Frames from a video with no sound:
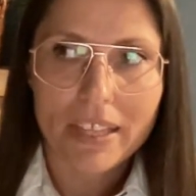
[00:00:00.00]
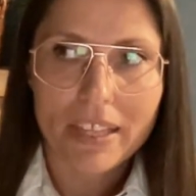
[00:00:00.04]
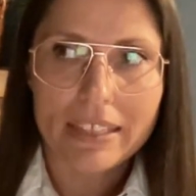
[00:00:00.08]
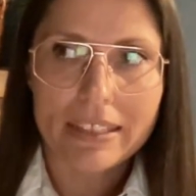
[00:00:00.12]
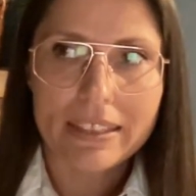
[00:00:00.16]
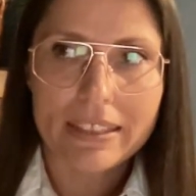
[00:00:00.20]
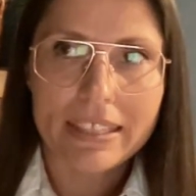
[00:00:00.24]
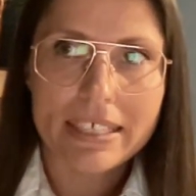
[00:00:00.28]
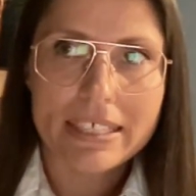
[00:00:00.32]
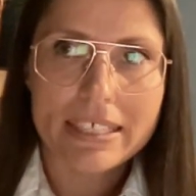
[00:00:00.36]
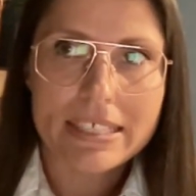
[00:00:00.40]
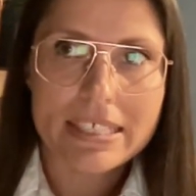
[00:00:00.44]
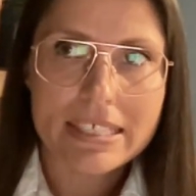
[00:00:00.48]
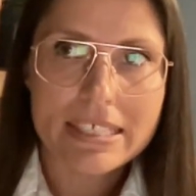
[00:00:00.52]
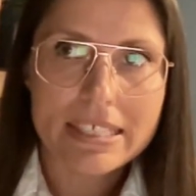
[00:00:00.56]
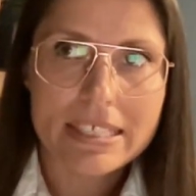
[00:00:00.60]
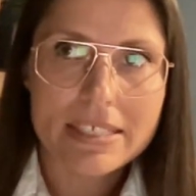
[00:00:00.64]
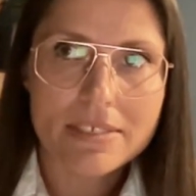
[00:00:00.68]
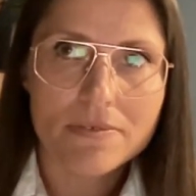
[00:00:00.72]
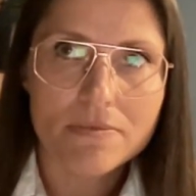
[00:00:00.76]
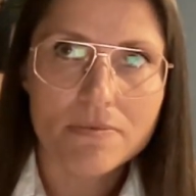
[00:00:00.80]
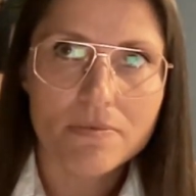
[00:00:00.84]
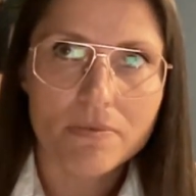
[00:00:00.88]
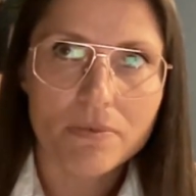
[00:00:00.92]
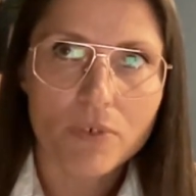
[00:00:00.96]

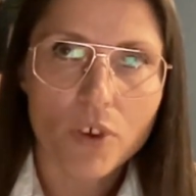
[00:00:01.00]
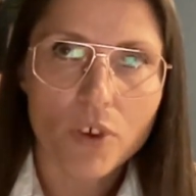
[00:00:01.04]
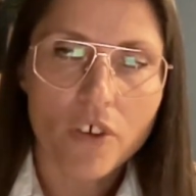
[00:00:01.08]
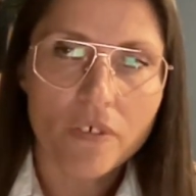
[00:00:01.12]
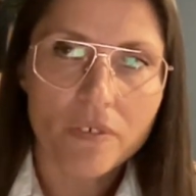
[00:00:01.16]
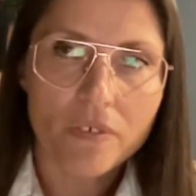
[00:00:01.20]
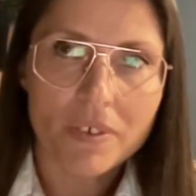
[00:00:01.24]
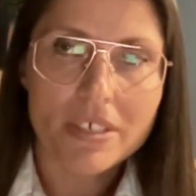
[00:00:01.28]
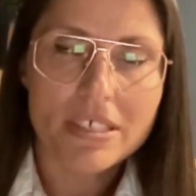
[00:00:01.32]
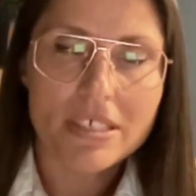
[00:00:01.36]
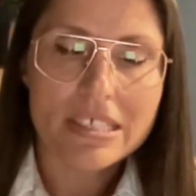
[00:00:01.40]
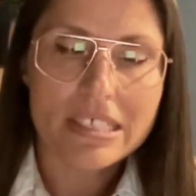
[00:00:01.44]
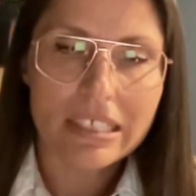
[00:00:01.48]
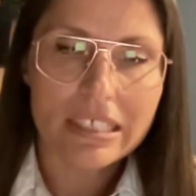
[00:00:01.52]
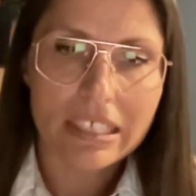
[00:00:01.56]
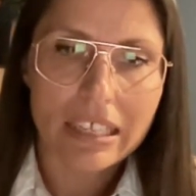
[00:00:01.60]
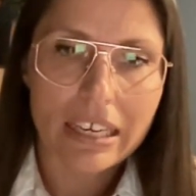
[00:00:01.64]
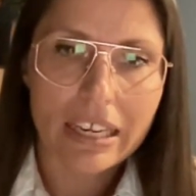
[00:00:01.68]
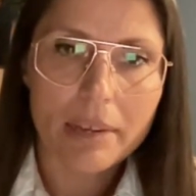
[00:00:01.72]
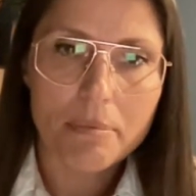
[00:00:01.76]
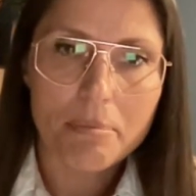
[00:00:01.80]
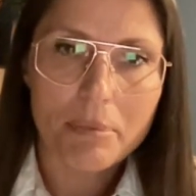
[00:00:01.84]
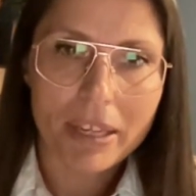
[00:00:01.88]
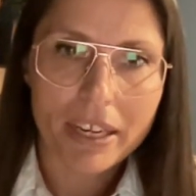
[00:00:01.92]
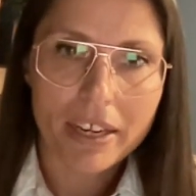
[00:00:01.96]
this obviously
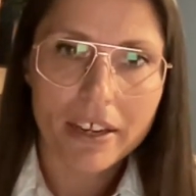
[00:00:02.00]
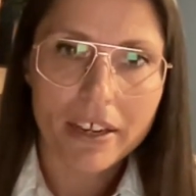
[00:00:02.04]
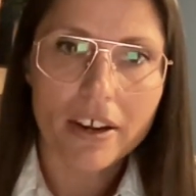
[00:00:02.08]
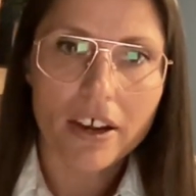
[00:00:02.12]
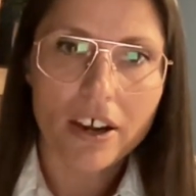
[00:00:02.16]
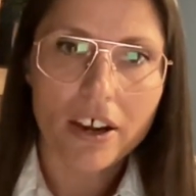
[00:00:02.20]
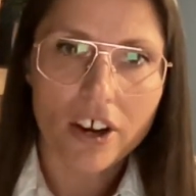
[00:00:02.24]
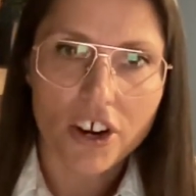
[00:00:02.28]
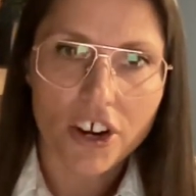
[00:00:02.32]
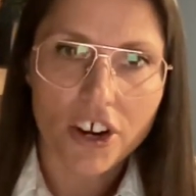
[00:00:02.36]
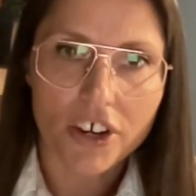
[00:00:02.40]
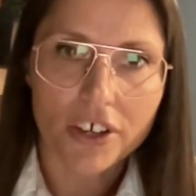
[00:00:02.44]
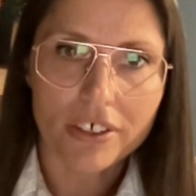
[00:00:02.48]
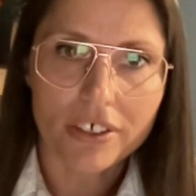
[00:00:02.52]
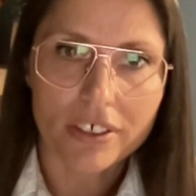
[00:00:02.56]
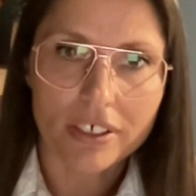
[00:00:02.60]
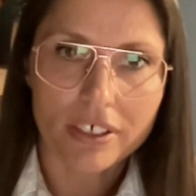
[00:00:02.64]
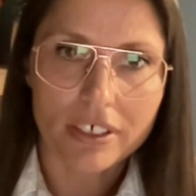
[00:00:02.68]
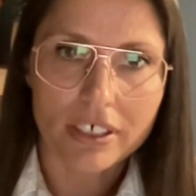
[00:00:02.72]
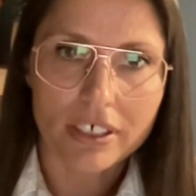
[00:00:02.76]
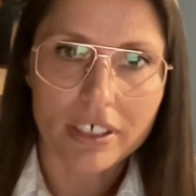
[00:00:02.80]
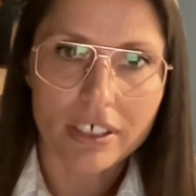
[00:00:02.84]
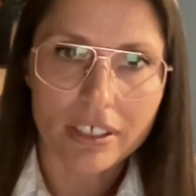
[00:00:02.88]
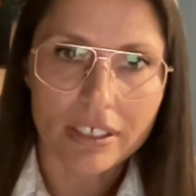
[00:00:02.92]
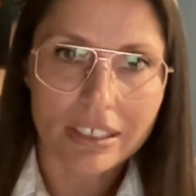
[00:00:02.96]
limited our
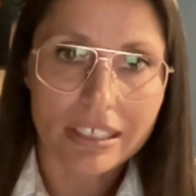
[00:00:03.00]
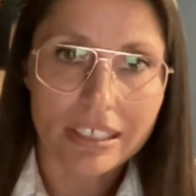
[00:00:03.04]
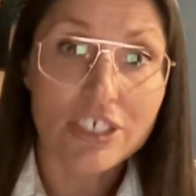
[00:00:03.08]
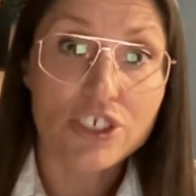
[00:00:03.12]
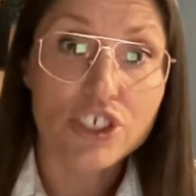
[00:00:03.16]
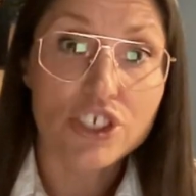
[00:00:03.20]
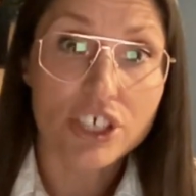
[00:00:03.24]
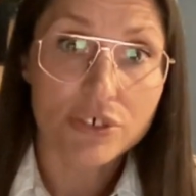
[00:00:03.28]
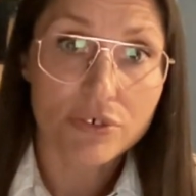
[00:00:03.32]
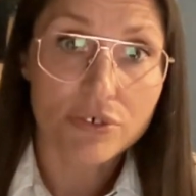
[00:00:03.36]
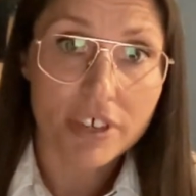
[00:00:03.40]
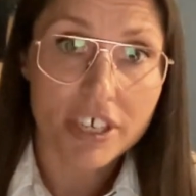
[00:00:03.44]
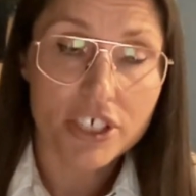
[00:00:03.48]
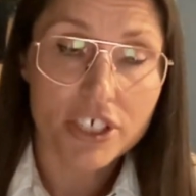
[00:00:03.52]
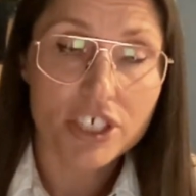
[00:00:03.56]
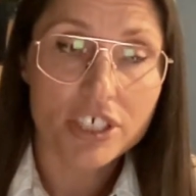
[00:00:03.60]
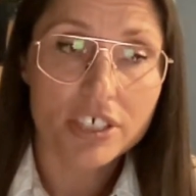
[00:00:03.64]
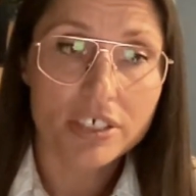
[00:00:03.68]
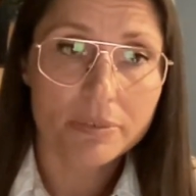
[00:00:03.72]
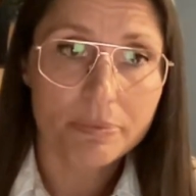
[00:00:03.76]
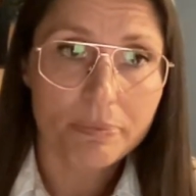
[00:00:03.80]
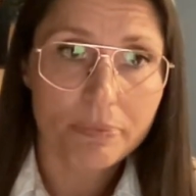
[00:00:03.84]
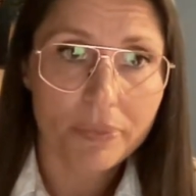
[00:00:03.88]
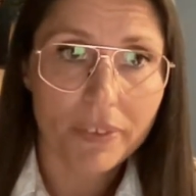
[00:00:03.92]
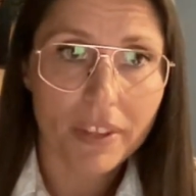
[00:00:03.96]
lead
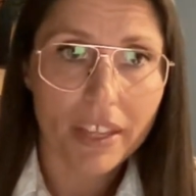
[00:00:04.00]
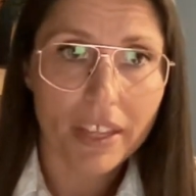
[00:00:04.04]
generation.